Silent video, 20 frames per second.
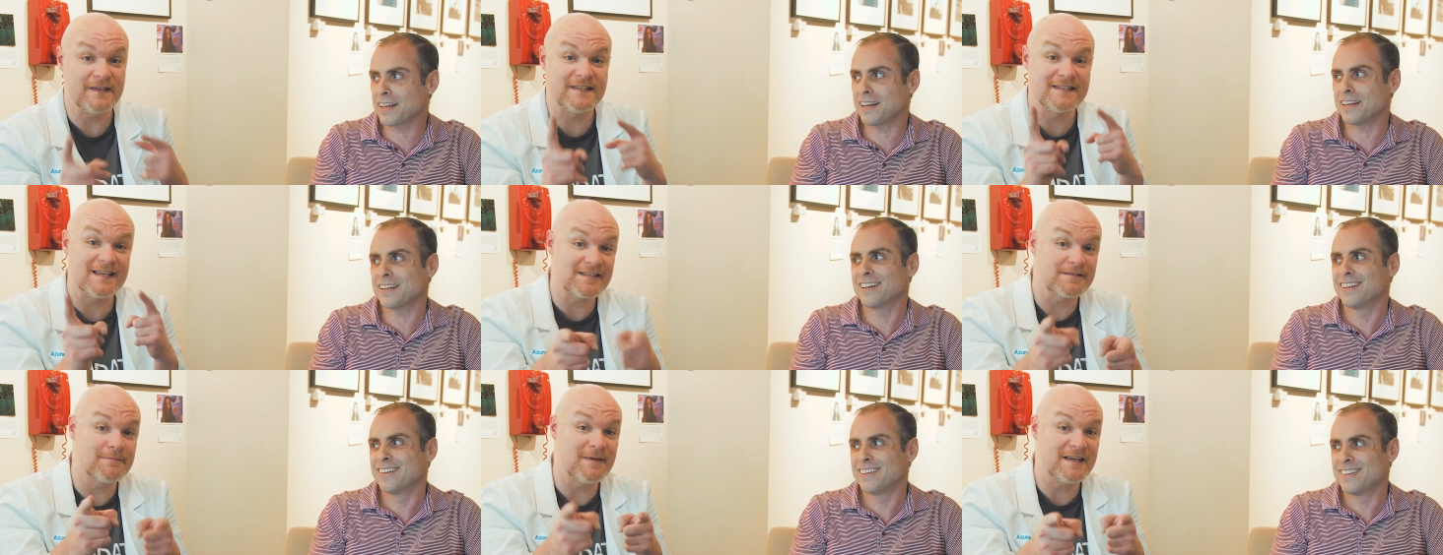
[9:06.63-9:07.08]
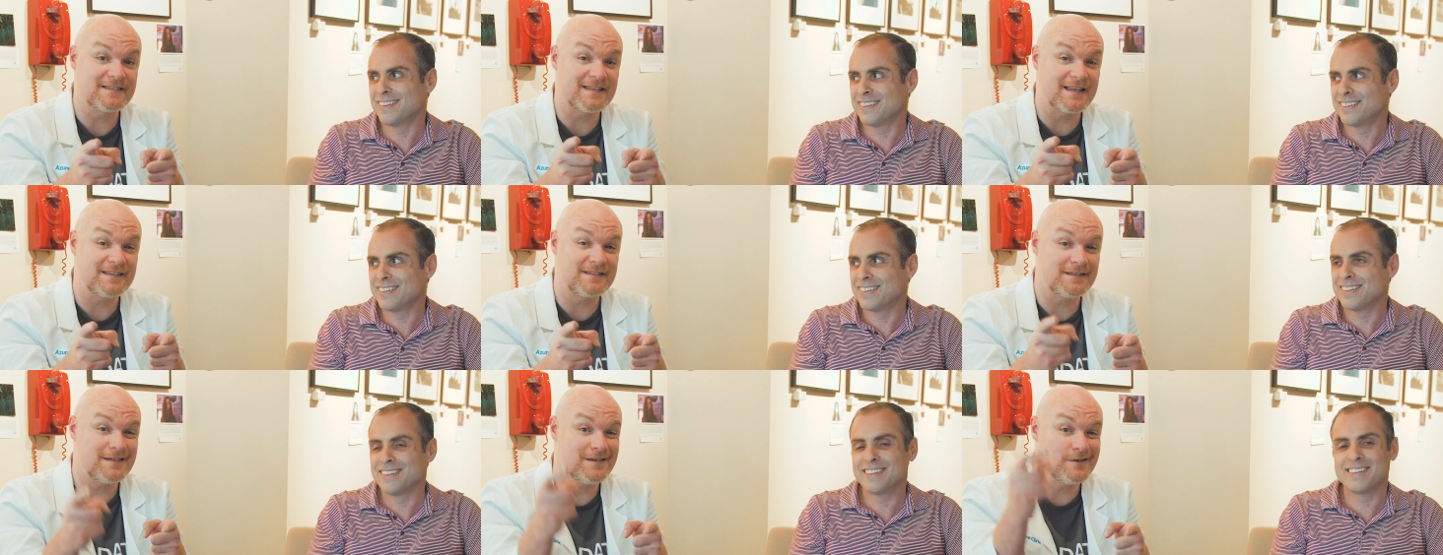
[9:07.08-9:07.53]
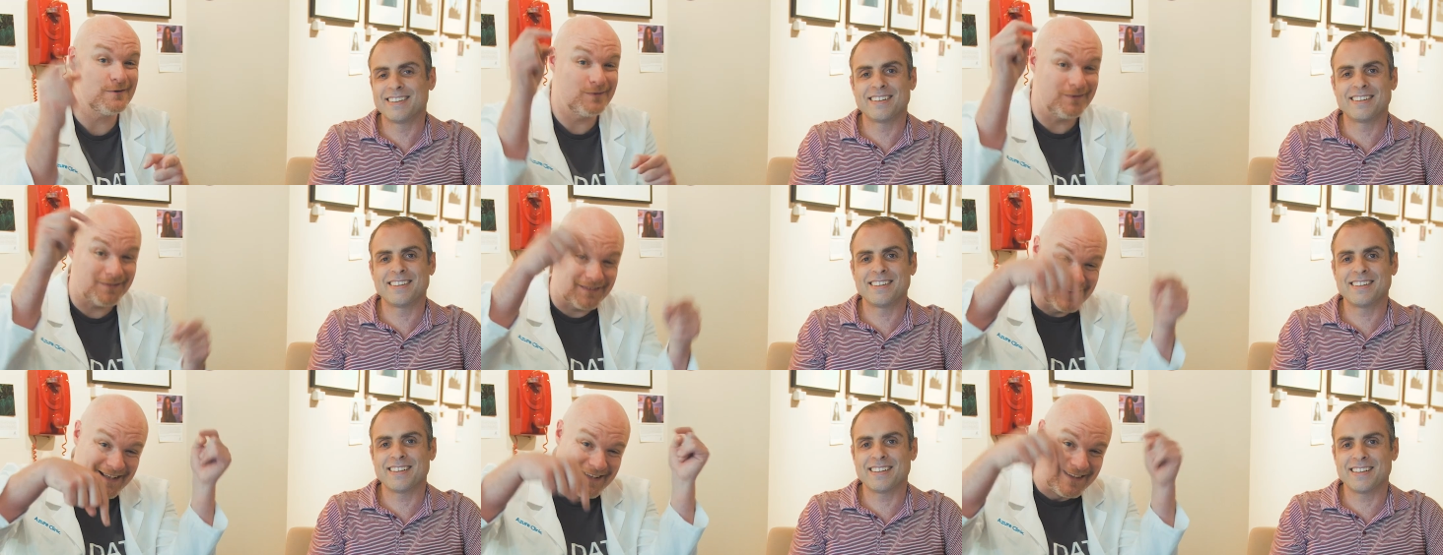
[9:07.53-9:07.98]
Speaker 1: okay. it doesn't make sense to
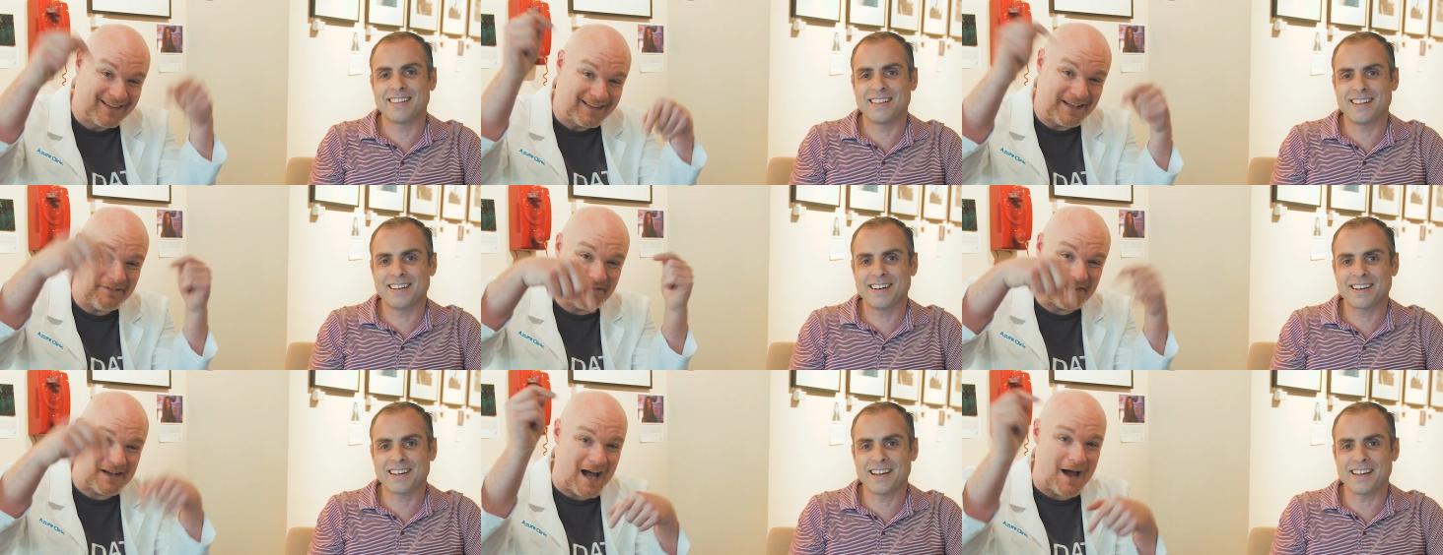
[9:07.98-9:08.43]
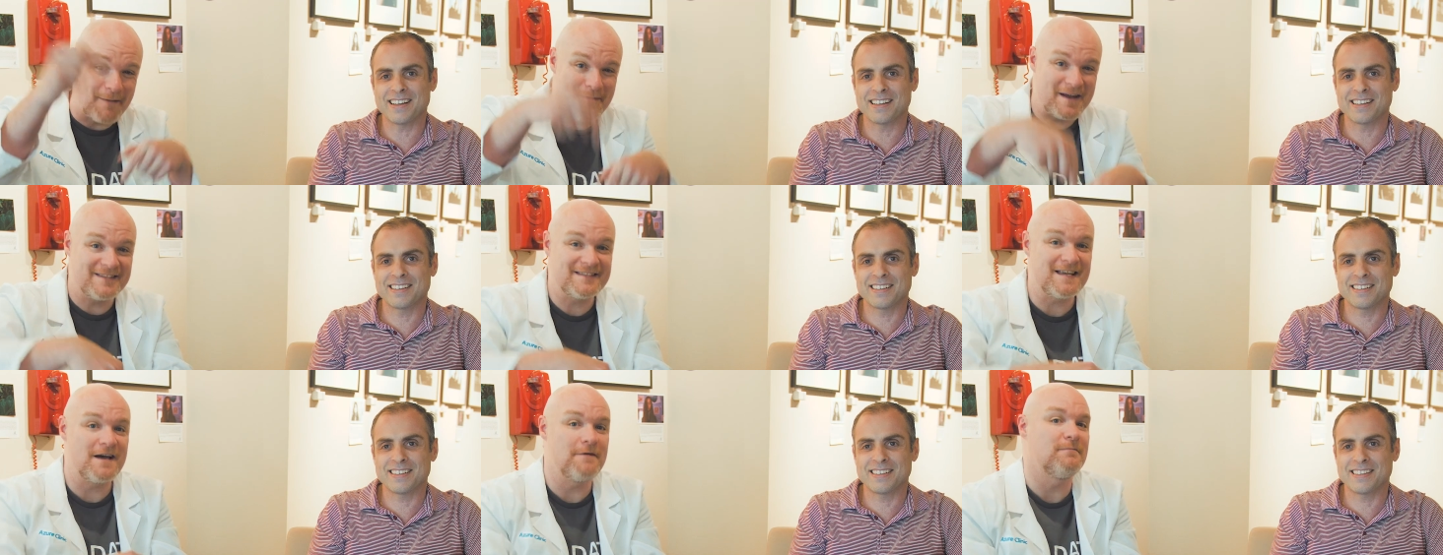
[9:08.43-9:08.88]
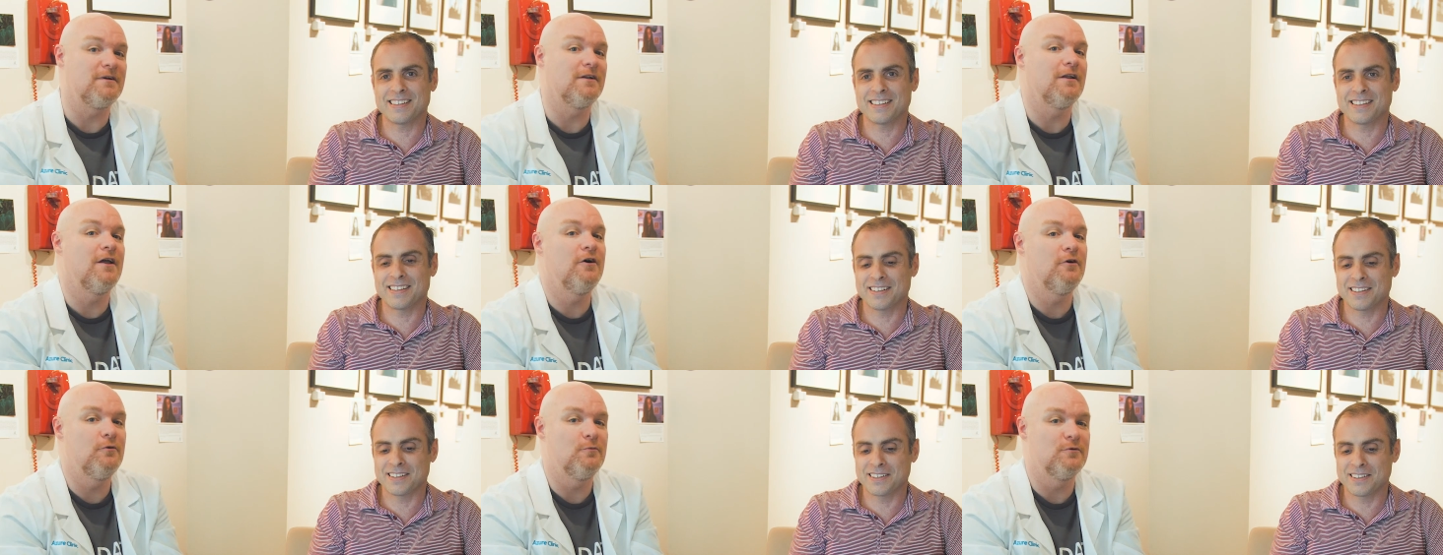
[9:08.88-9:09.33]
you, leave okay. a comment down
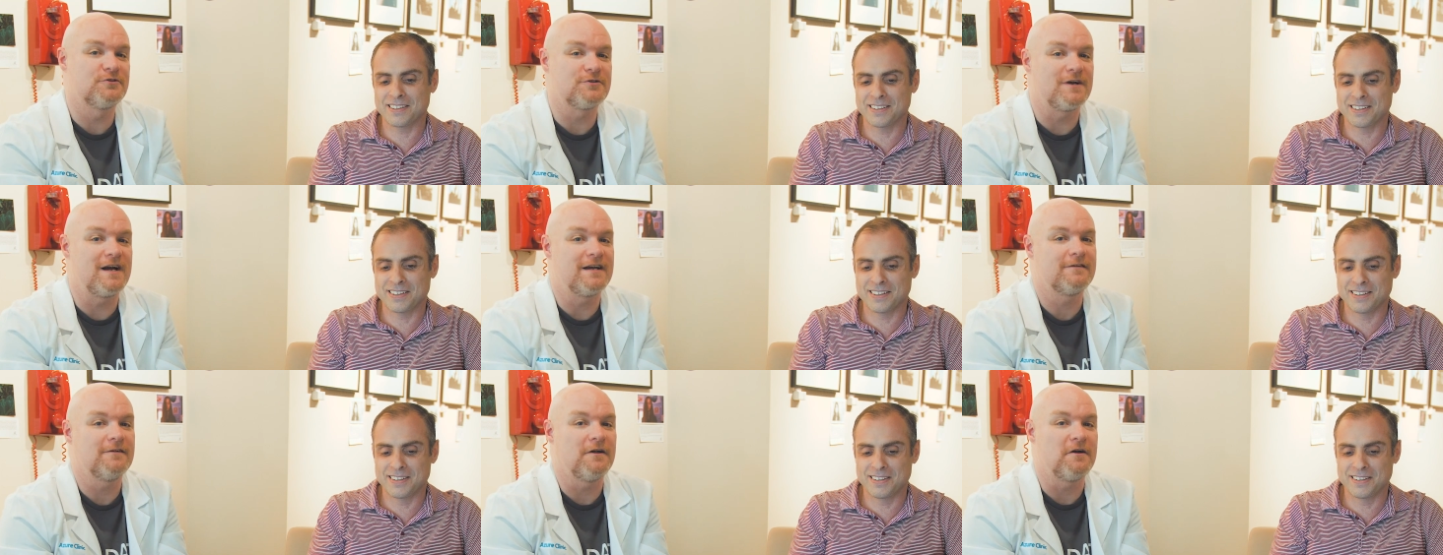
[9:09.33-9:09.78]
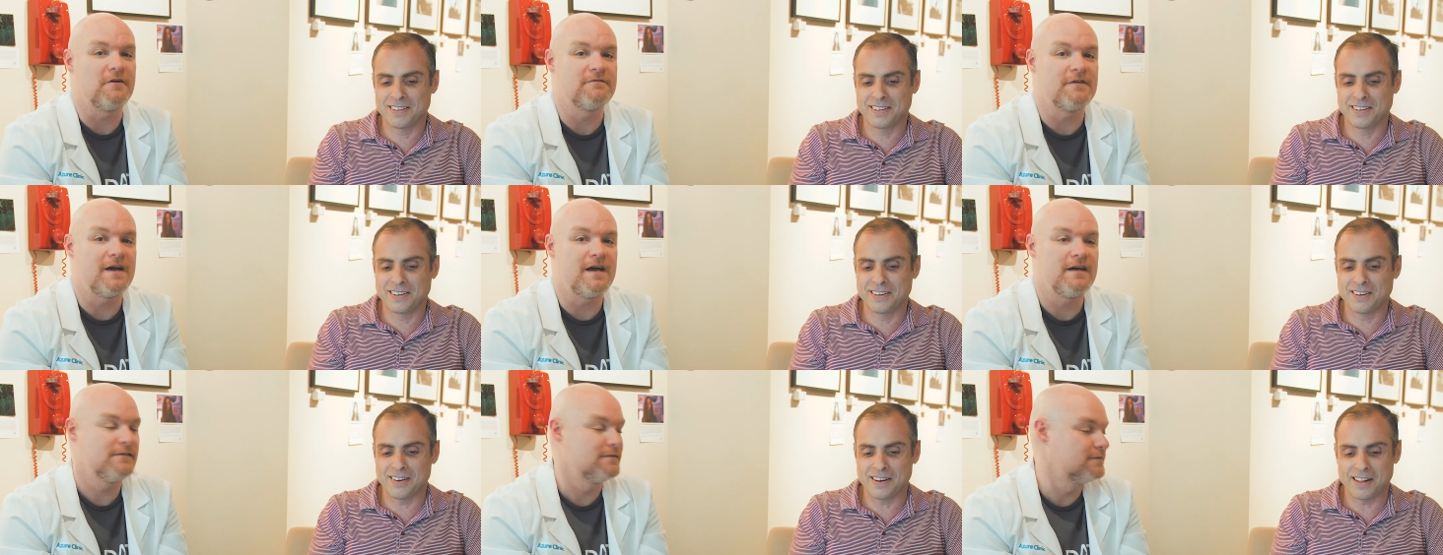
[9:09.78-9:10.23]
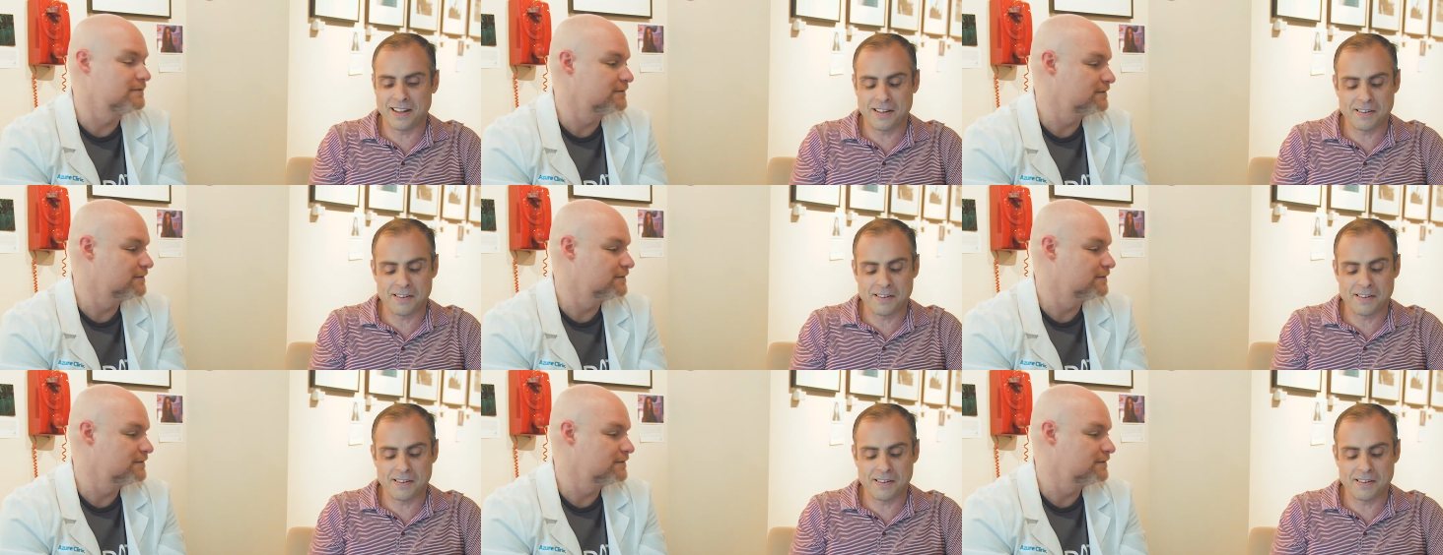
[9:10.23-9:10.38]
below and we'll try and clarify it. Got